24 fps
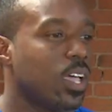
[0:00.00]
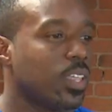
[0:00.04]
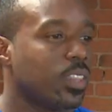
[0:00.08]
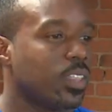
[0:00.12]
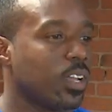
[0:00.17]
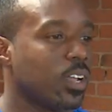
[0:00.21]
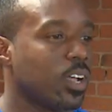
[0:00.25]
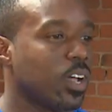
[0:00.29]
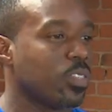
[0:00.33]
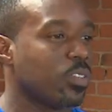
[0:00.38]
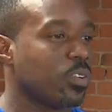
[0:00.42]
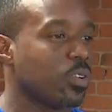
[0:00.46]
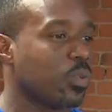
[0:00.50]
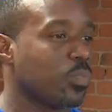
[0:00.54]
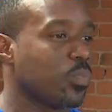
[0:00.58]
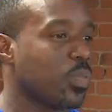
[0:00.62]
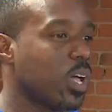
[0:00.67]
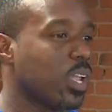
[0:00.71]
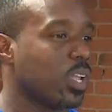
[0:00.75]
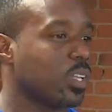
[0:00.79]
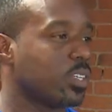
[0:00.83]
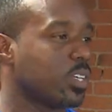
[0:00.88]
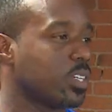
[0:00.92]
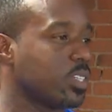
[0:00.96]
that other
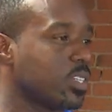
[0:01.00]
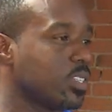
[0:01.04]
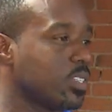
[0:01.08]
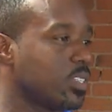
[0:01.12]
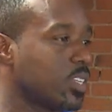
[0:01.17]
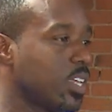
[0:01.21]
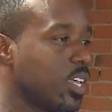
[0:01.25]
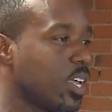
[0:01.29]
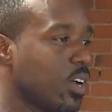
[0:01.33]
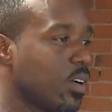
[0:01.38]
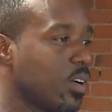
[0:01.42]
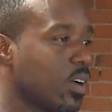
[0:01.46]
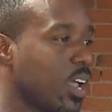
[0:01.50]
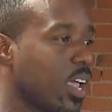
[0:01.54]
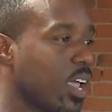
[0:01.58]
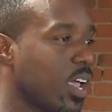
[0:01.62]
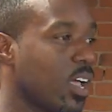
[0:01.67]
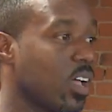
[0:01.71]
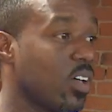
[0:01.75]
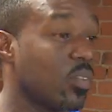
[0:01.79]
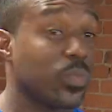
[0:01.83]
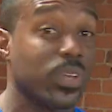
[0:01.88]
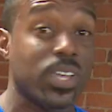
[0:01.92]
politicians here have,